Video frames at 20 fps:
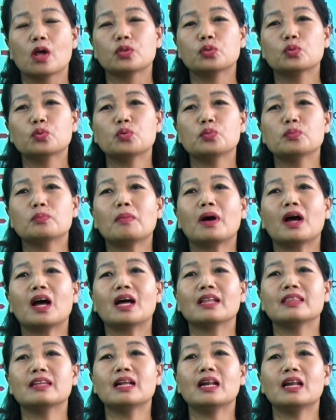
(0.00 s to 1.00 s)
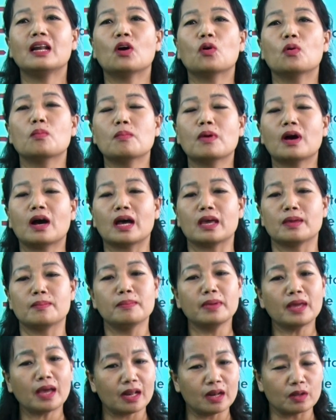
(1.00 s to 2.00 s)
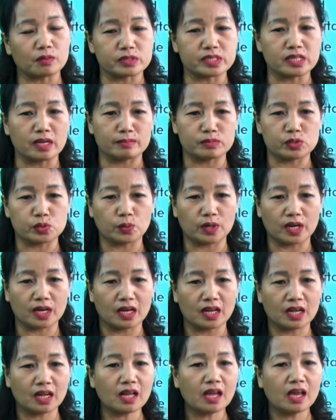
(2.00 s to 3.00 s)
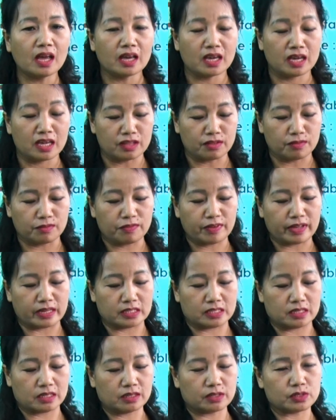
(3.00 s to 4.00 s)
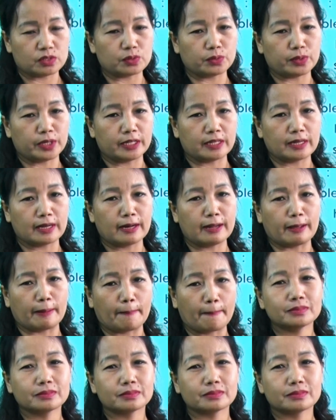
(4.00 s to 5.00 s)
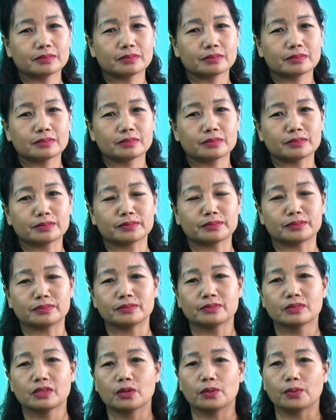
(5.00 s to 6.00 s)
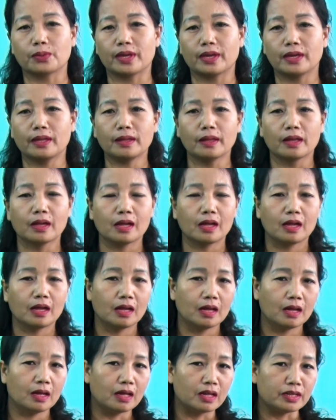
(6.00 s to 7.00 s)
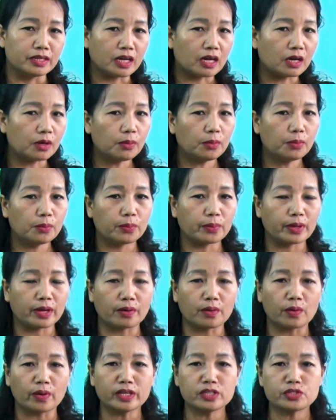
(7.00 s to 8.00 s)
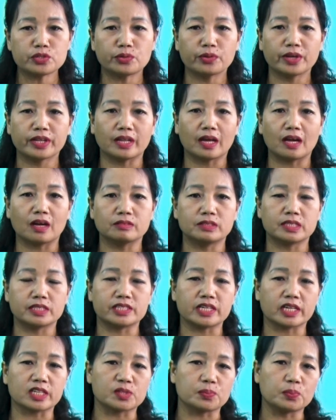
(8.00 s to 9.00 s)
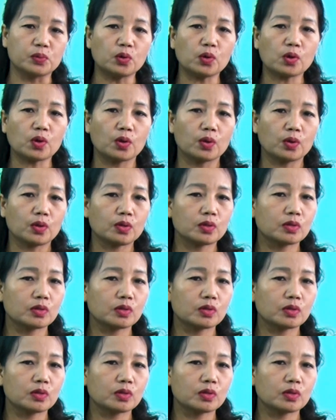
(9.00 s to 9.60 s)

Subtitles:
Tun ma atil la ngai mi alaw siam chu aka invent zonitani. Okay. Now we are going to read out the textbook.